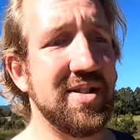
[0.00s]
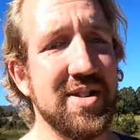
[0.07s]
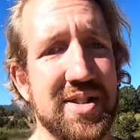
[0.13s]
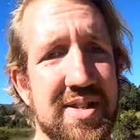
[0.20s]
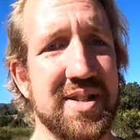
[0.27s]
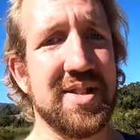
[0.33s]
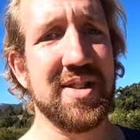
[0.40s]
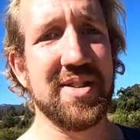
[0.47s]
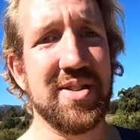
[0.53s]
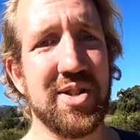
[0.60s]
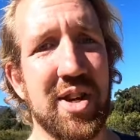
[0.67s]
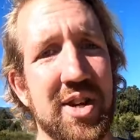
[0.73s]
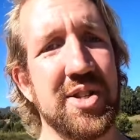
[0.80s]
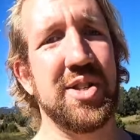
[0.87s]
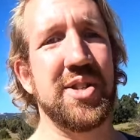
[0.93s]
just
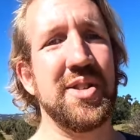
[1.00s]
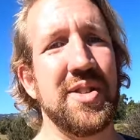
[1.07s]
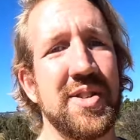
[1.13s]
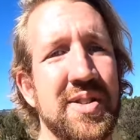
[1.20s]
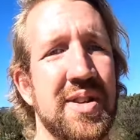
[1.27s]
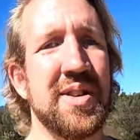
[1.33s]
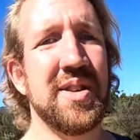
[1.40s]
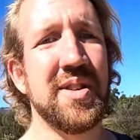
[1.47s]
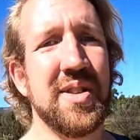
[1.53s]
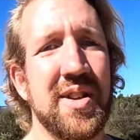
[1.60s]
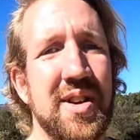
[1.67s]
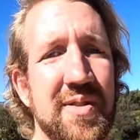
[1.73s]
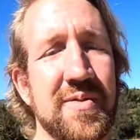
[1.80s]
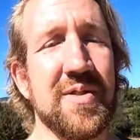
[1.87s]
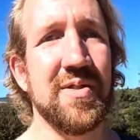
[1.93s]
changing
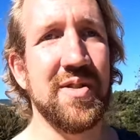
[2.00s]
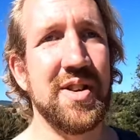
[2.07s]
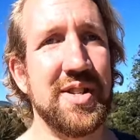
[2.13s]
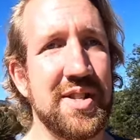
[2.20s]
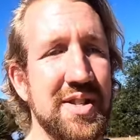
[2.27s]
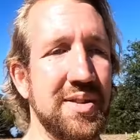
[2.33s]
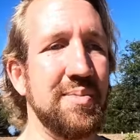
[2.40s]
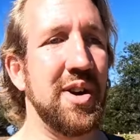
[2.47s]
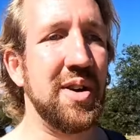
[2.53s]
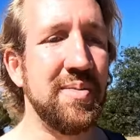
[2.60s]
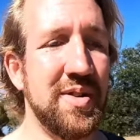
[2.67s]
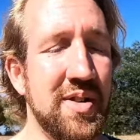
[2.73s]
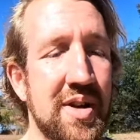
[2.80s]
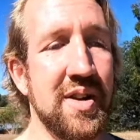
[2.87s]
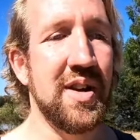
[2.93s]
life careers at the
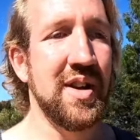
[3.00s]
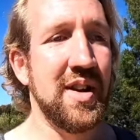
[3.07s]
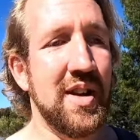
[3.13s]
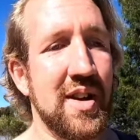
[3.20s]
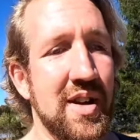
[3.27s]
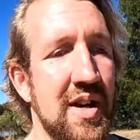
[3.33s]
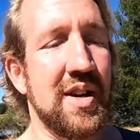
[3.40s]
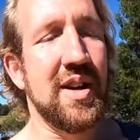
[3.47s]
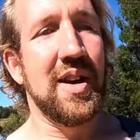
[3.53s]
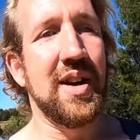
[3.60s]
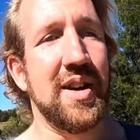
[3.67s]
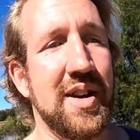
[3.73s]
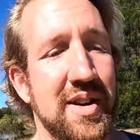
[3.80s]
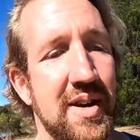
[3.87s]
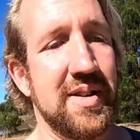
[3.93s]
moment,
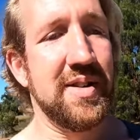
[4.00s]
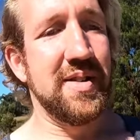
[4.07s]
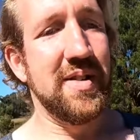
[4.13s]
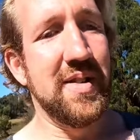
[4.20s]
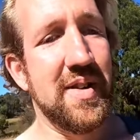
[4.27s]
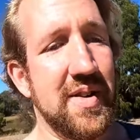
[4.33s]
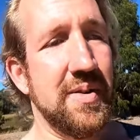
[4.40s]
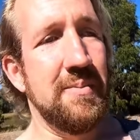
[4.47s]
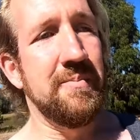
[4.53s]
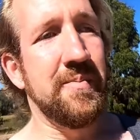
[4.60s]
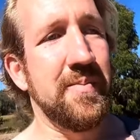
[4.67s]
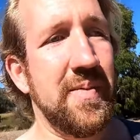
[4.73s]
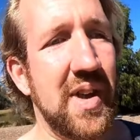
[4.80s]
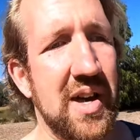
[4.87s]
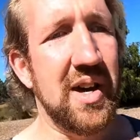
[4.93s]

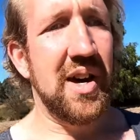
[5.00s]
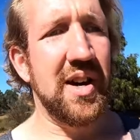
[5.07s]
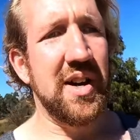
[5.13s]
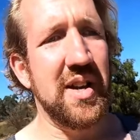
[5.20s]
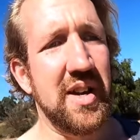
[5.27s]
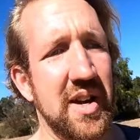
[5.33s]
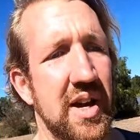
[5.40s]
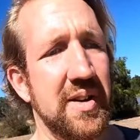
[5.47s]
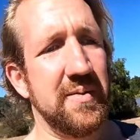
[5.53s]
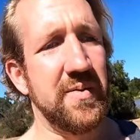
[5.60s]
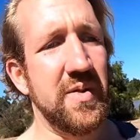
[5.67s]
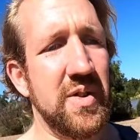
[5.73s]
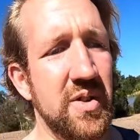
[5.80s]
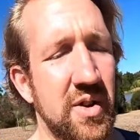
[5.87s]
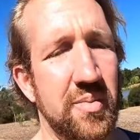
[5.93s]
I
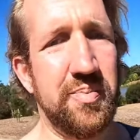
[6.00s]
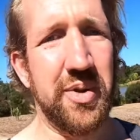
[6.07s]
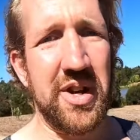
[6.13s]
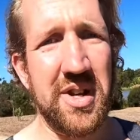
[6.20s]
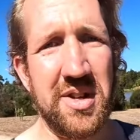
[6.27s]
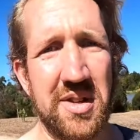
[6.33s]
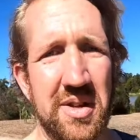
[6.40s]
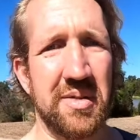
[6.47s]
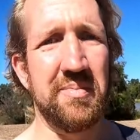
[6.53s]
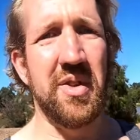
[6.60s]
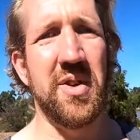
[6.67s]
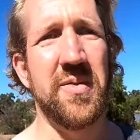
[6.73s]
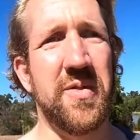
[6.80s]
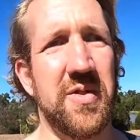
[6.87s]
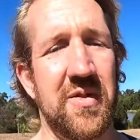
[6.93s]
have not been
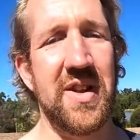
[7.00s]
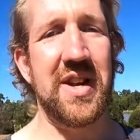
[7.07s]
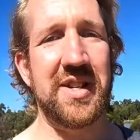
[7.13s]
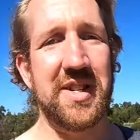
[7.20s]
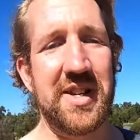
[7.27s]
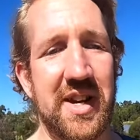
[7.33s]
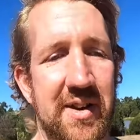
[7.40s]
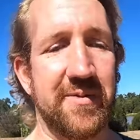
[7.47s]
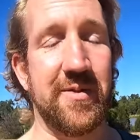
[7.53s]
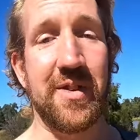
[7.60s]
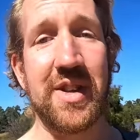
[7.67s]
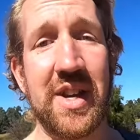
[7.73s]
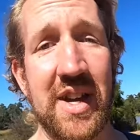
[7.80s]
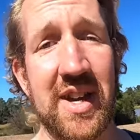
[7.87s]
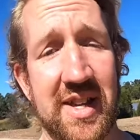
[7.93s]
moving around enough
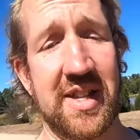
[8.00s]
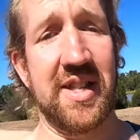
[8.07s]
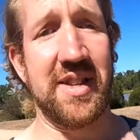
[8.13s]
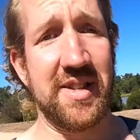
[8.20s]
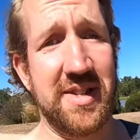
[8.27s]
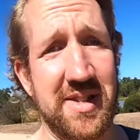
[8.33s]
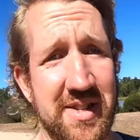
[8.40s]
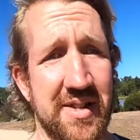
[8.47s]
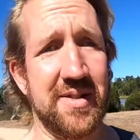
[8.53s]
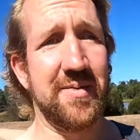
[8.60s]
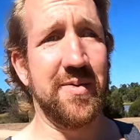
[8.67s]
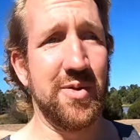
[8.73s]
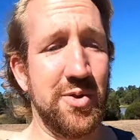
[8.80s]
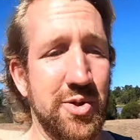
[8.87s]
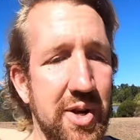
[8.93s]
regardless
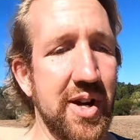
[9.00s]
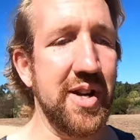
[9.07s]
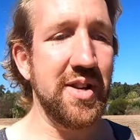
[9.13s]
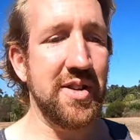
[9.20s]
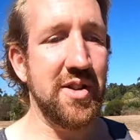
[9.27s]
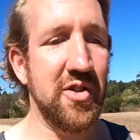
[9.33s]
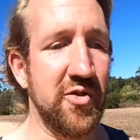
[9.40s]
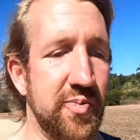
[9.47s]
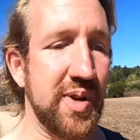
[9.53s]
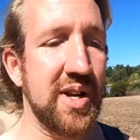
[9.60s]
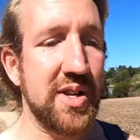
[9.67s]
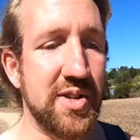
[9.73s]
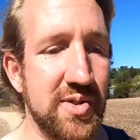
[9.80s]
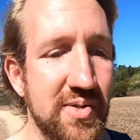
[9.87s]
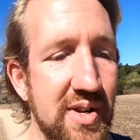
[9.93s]
of the training I've
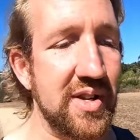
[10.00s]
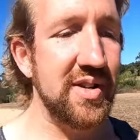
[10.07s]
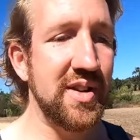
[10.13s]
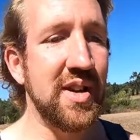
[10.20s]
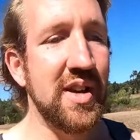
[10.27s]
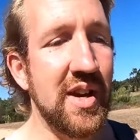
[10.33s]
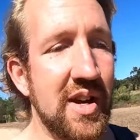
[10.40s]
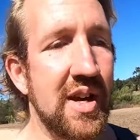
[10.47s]
been doing.